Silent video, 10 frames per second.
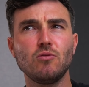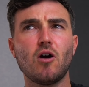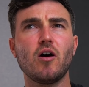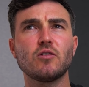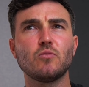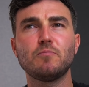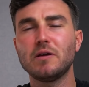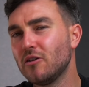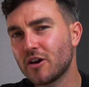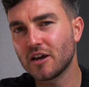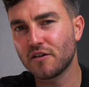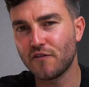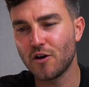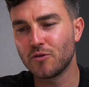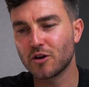guys would be looking at a
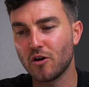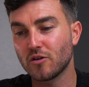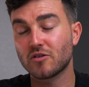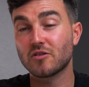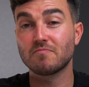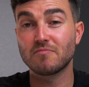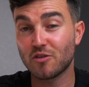phone that costs